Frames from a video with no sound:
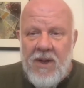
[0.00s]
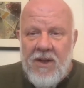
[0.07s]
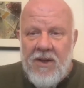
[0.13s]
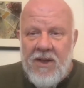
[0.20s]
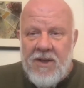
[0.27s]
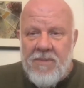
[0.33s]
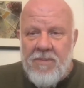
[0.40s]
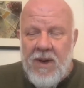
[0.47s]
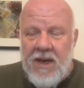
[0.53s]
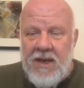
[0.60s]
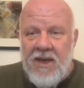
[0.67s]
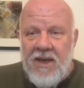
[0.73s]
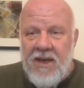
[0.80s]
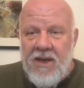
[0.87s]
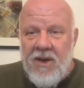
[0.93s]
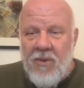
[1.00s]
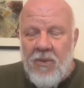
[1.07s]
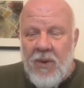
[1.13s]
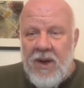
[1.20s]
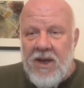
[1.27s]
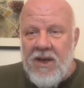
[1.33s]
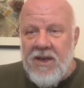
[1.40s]
that's made it
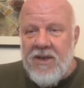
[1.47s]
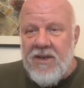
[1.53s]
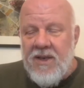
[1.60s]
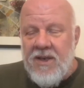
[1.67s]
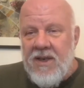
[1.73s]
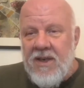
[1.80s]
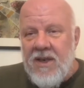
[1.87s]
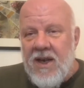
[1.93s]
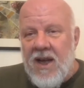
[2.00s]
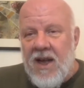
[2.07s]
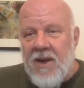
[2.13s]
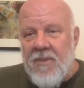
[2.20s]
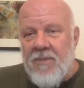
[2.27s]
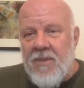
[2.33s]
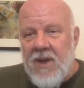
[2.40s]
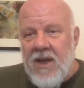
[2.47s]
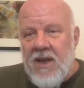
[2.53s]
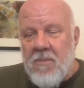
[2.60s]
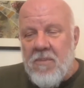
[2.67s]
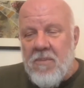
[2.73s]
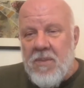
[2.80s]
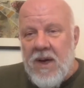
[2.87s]
weird
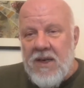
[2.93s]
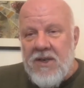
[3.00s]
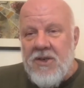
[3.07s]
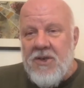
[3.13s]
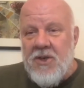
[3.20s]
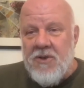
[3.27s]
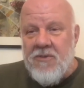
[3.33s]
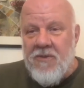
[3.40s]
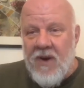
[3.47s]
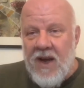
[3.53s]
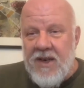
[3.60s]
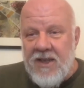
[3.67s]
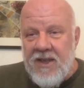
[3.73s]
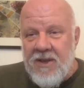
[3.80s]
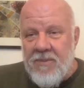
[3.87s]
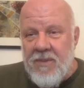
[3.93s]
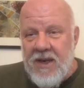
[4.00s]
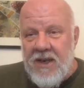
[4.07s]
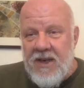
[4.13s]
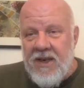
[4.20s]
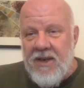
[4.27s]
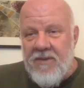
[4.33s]
compared to just finding the
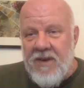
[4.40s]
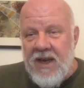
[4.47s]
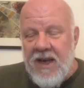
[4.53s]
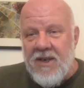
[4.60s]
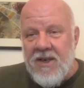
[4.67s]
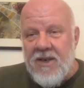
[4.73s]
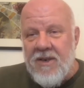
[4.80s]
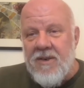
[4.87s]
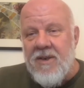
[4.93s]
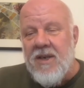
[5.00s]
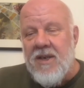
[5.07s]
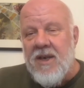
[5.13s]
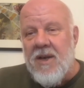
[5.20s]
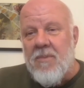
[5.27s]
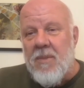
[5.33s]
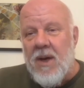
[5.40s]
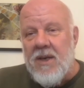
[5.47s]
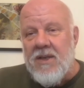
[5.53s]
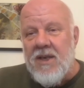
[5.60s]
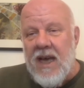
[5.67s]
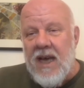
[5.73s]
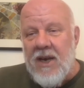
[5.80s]
mean deviation. But
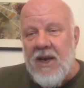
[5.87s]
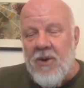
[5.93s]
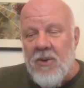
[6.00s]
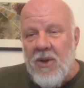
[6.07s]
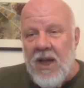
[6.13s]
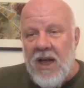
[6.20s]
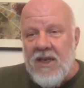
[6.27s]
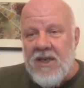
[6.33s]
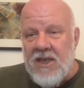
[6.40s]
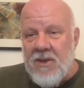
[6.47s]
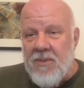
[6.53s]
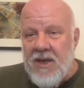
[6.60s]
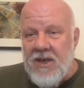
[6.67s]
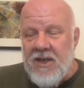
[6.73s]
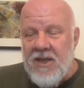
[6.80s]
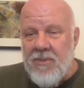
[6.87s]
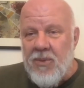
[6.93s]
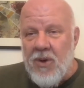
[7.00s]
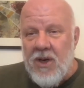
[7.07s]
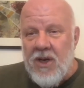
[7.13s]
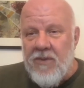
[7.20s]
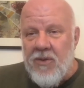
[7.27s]
again, all that's explained in the
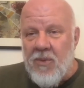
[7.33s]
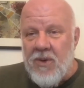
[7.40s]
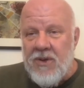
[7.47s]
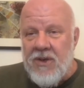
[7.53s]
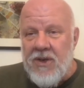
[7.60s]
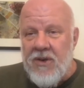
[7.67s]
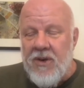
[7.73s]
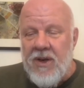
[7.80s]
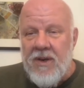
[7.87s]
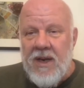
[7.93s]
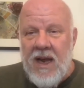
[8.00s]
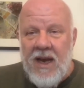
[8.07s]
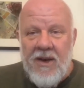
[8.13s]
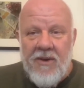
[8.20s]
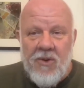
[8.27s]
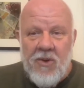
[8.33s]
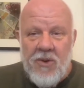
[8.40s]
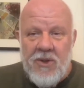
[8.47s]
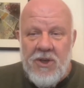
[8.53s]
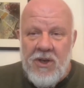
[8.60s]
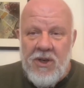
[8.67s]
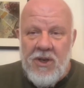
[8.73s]
book if you want to do it. And of
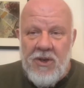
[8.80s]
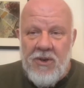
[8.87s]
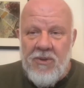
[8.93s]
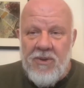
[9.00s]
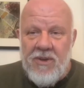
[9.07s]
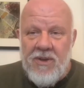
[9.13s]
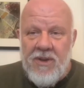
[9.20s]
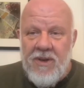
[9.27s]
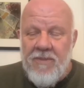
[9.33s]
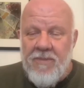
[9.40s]
course, you can use